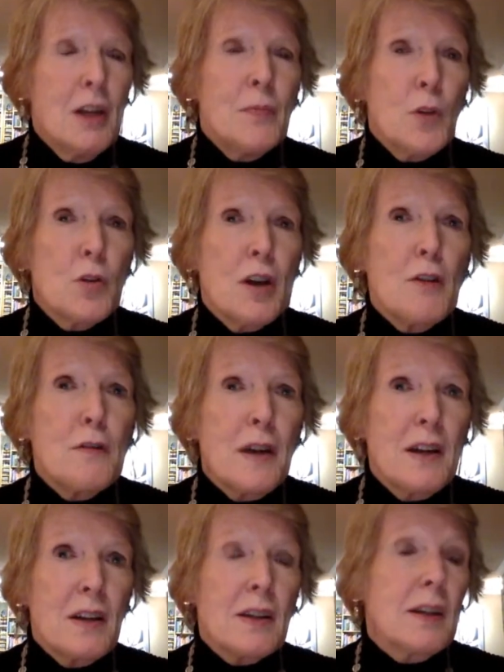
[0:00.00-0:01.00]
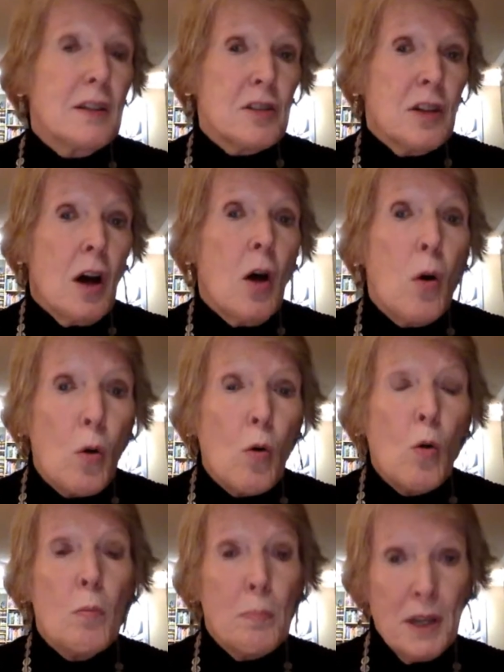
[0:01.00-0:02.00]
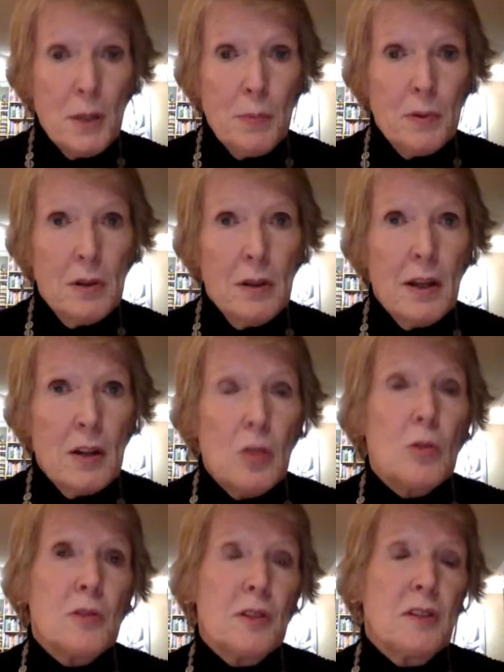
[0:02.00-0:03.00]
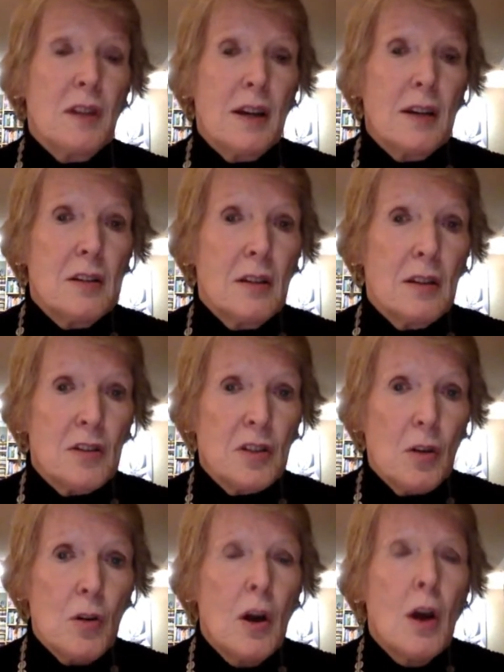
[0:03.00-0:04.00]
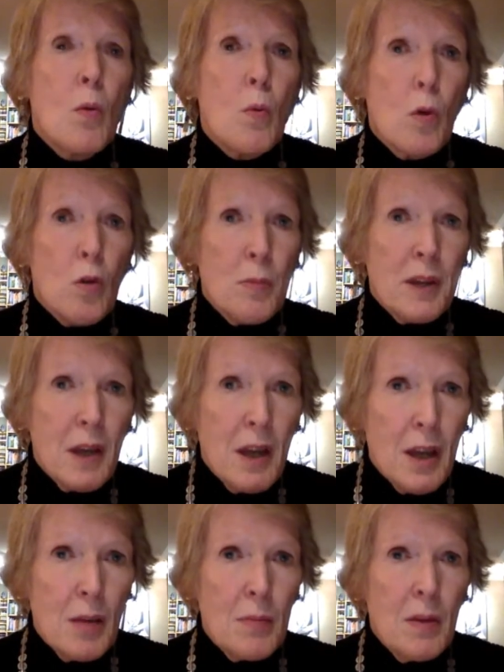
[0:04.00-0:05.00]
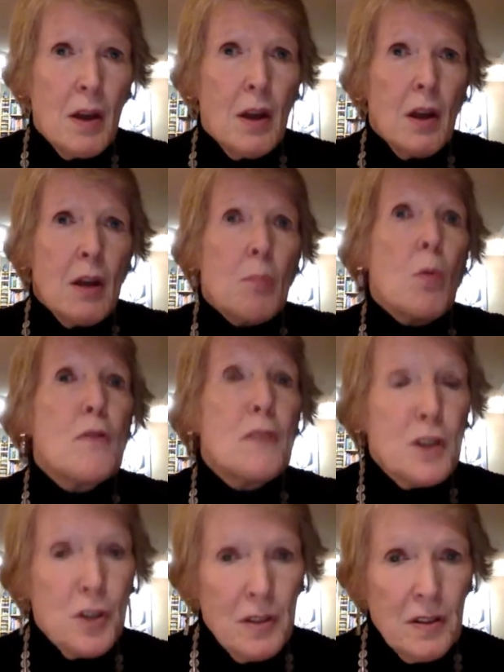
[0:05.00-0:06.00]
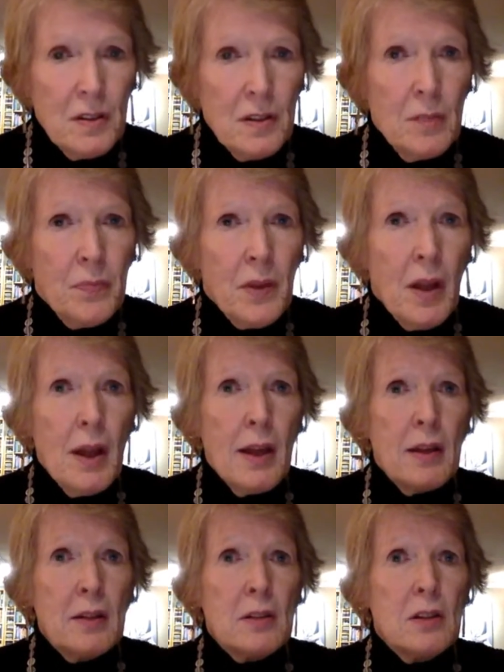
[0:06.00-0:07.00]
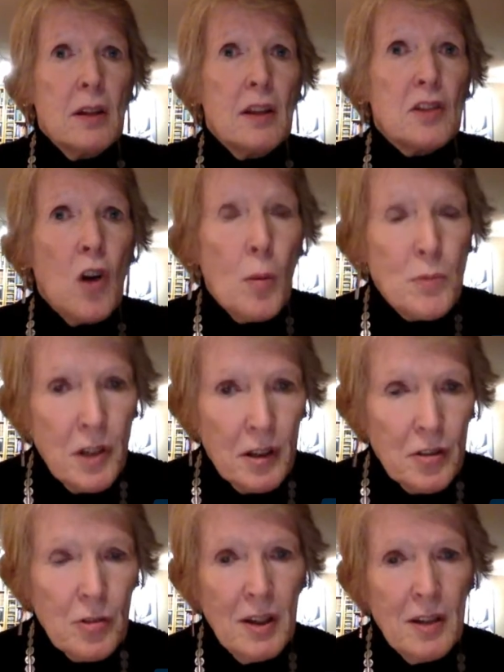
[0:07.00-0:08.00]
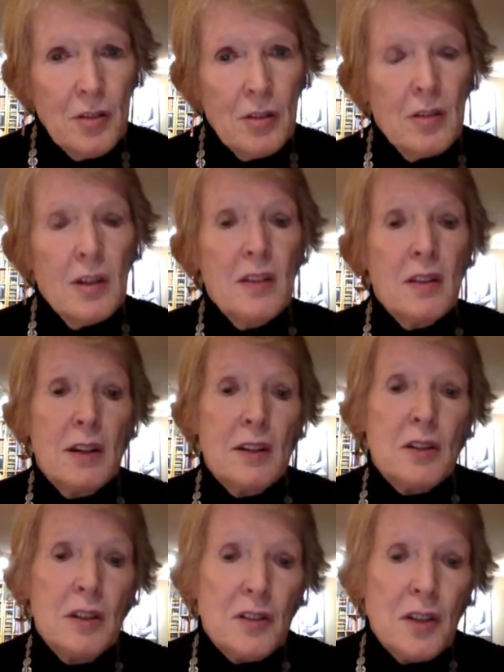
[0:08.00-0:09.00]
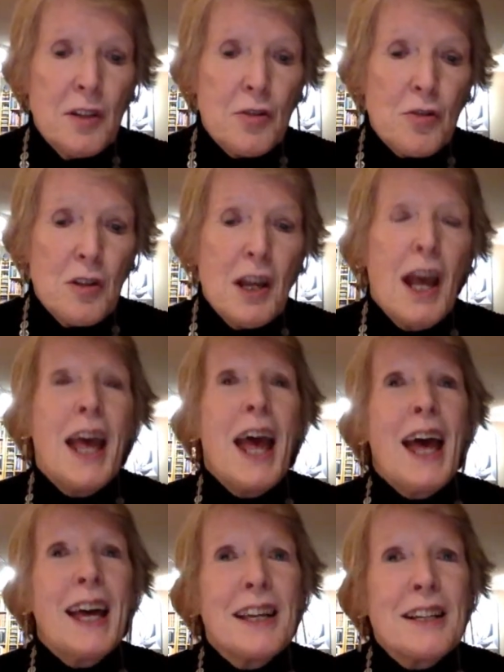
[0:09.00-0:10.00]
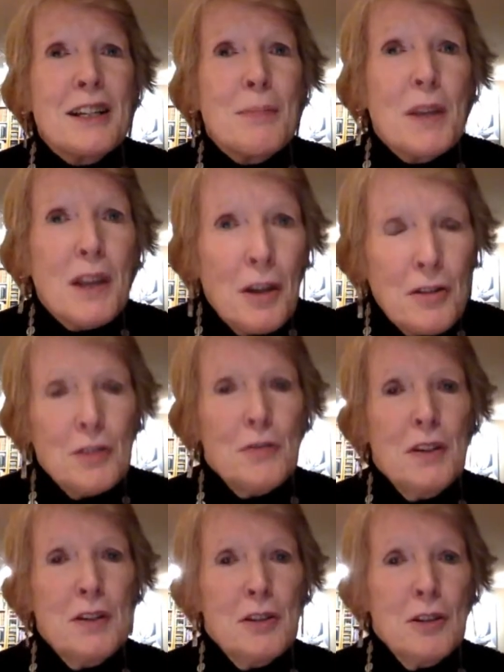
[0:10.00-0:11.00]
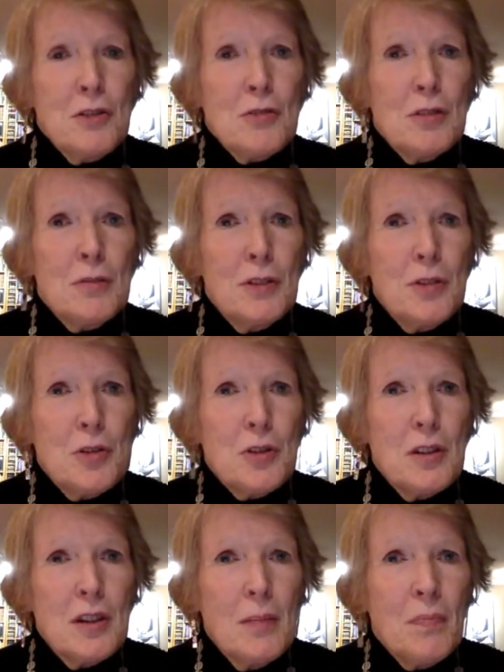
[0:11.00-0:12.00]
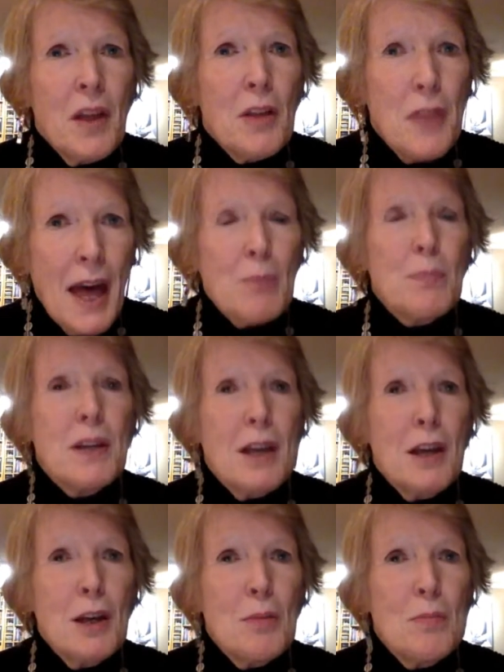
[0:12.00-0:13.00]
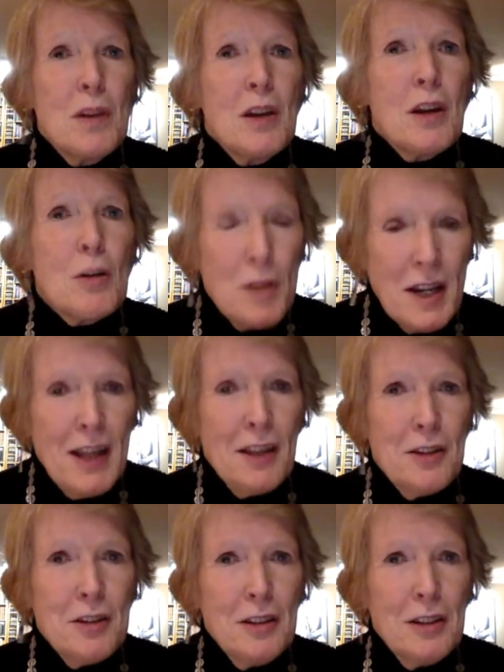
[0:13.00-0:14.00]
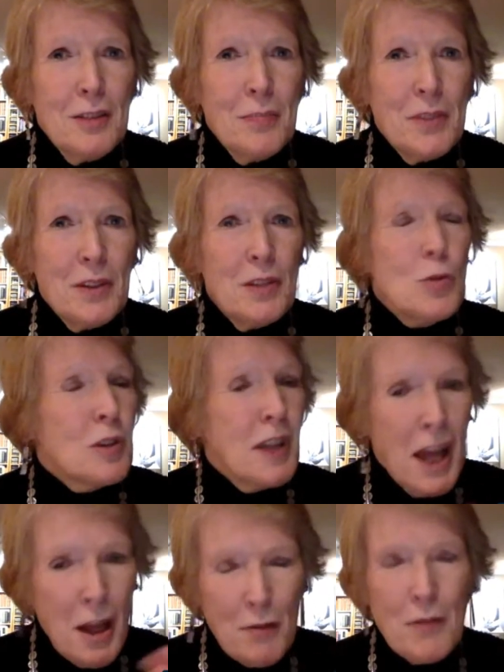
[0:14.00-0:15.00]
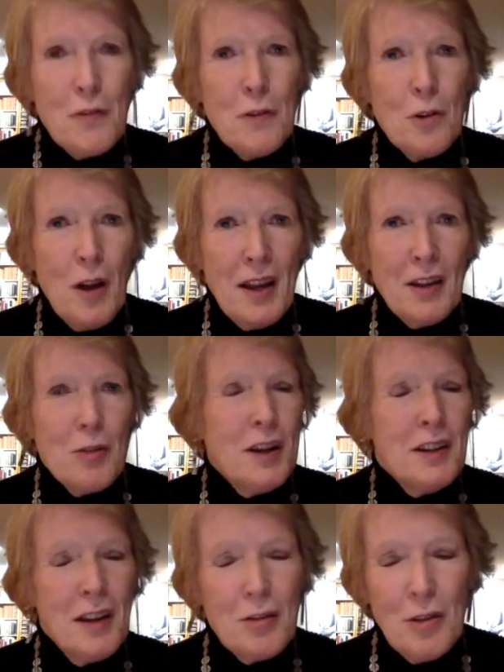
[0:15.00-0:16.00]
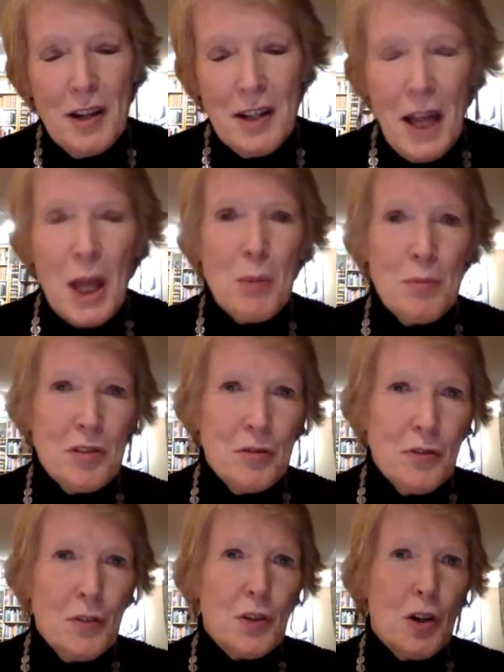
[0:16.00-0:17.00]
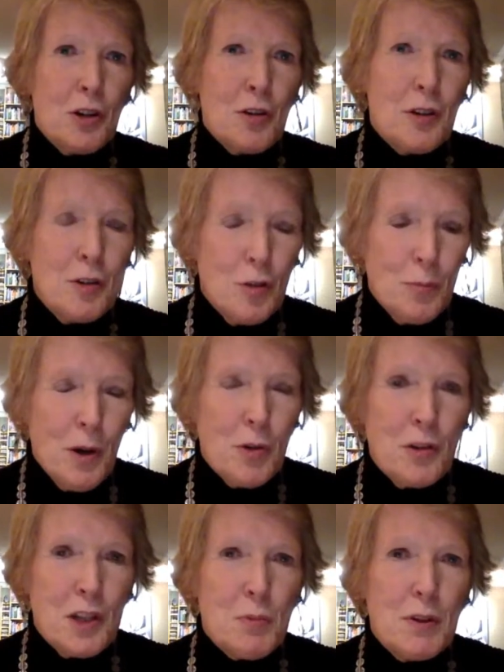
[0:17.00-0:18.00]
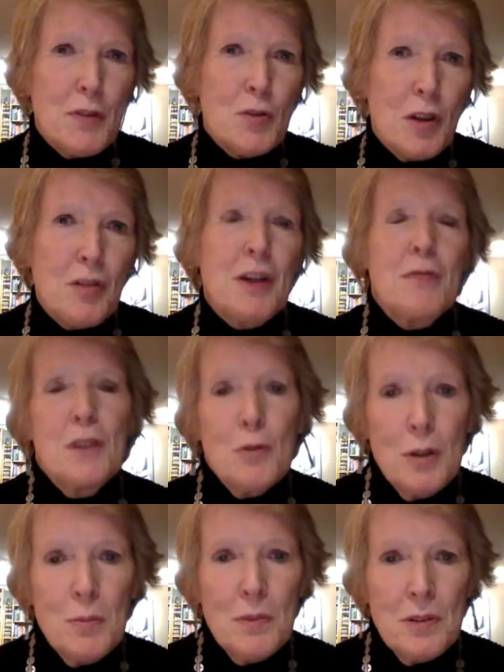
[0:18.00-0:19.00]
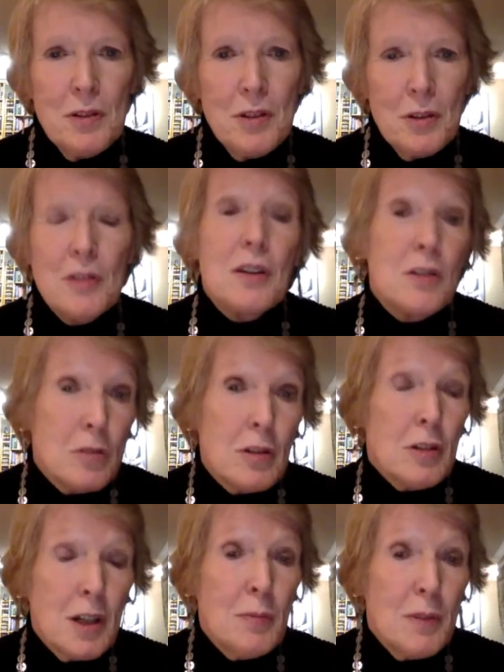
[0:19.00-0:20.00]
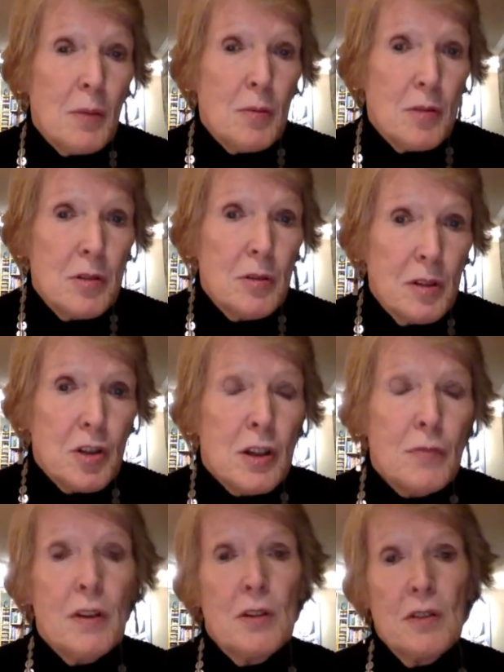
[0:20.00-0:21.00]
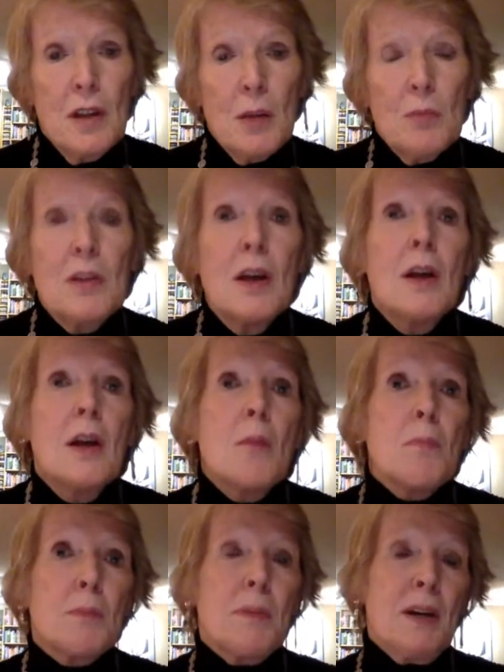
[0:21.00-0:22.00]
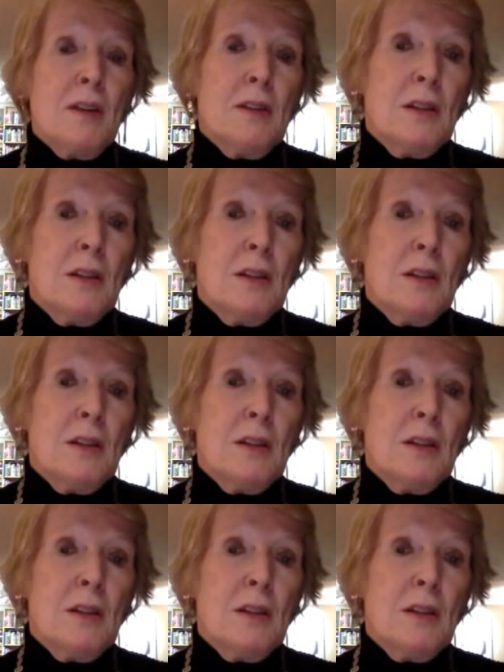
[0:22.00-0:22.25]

You're now fighting against a whole people and a whole society, and so war became more vicious and its objects greater in the 19th century and because of the Industrial Revolution, that became a reality. You can have great, great, great aims of, of, conquering your opponents, but if you don't have the equipment to do it, then you're not going to be able to achieve those aims. But by the